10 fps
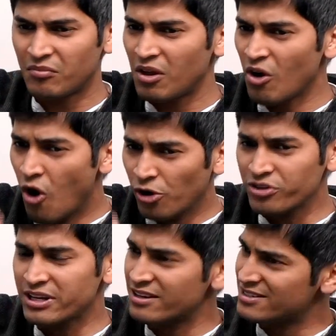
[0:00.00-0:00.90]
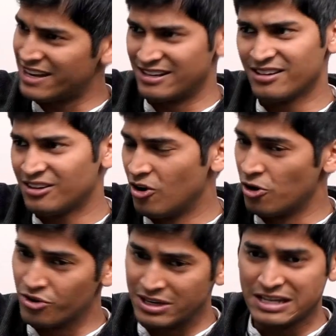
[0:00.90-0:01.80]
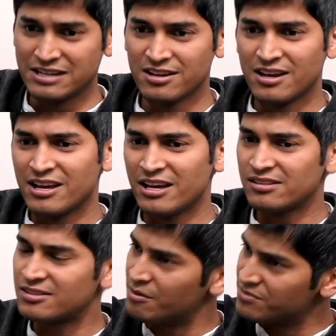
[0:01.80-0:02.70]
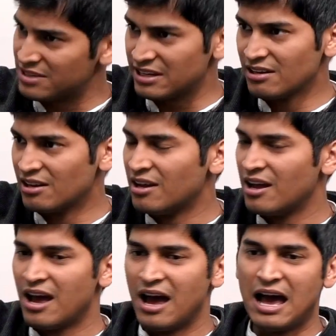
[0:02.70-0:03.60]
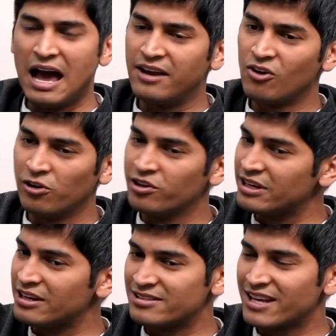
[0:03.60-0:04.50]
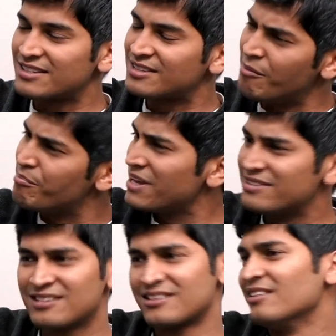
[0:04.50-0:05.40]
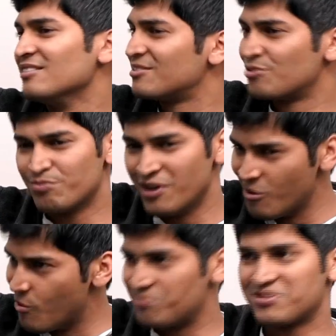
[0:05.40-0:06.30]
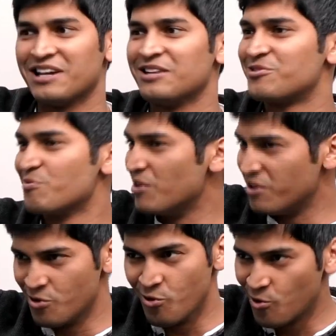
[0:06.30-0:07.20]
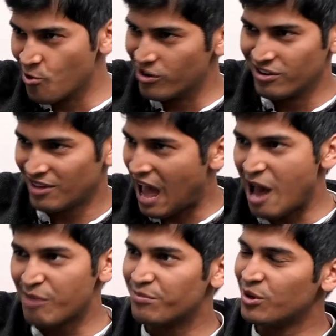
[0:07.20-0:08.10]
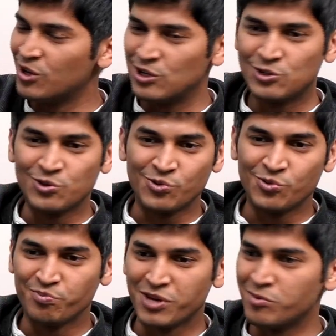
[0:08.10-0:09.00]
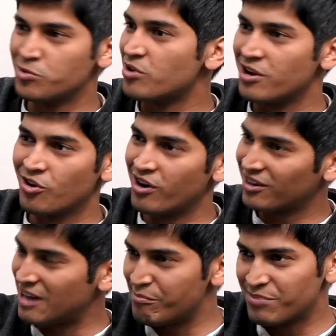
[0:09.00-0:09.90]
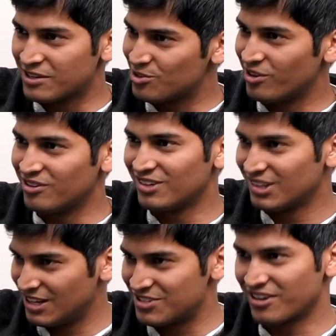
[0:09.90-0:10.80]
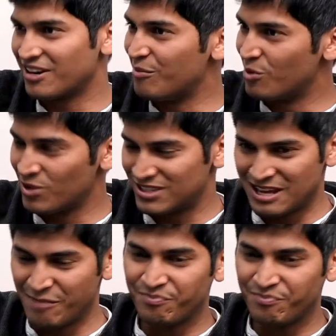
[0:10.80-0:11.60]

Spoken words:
All you need is idea. All you need is some zeal. And all you need is like some basic skills to build a website, to build a no-code app, to be able to run your campaigns on Instagram or WhatsApp.